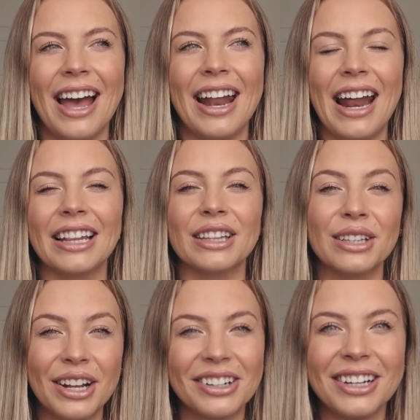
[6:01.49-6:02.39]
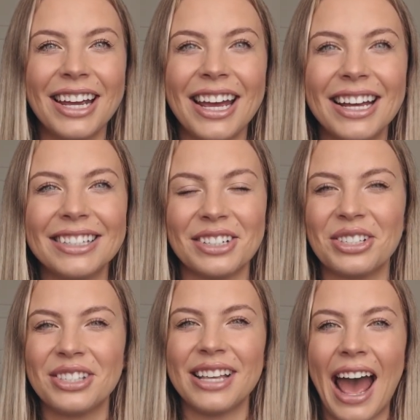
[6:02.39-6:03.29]
And I literally
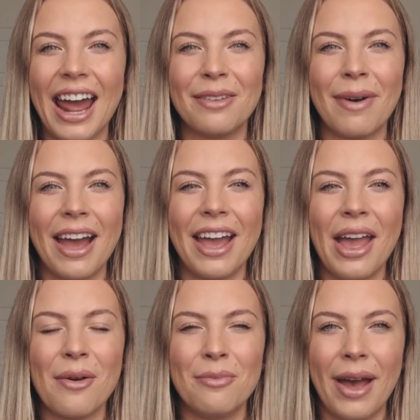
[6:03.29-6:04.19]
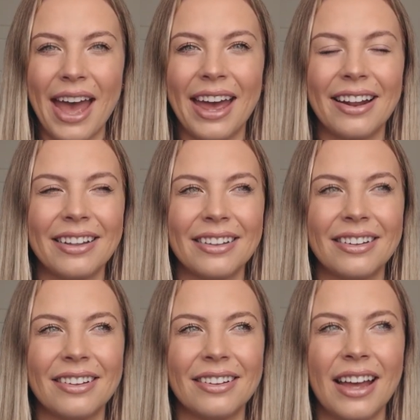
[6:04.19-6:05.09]
just sat in my bed
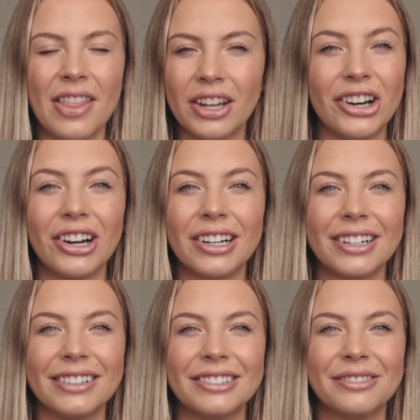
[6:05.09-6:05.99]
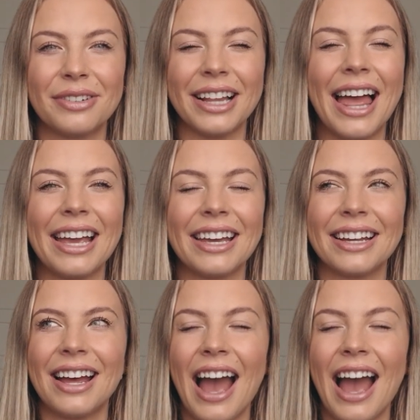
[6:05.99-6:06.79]
in the dark for like,